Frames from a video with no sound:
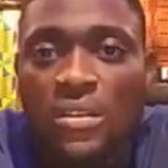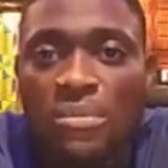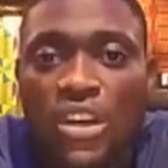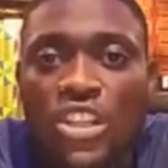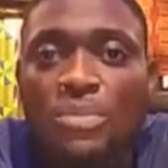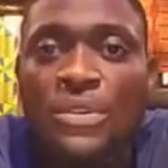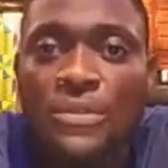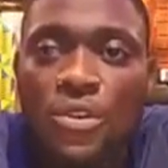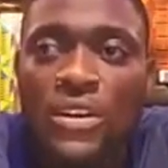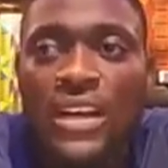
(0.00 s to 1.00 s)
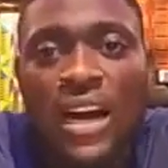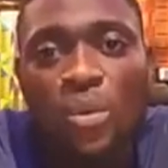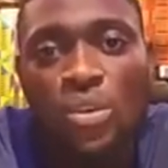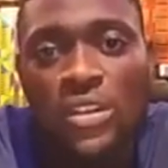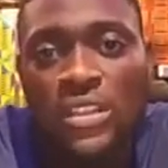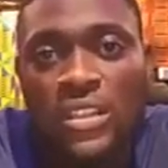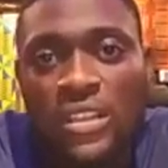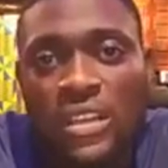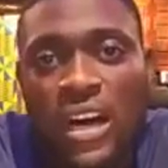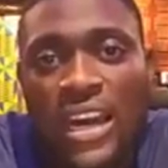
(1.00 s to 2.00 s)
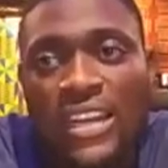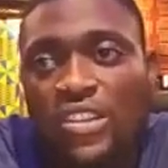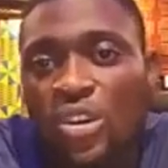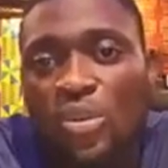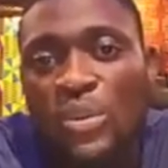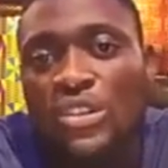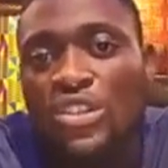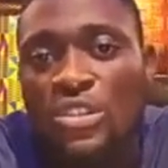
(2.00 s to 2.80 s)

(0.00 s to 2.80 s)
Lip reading: Because before the award, I had talked with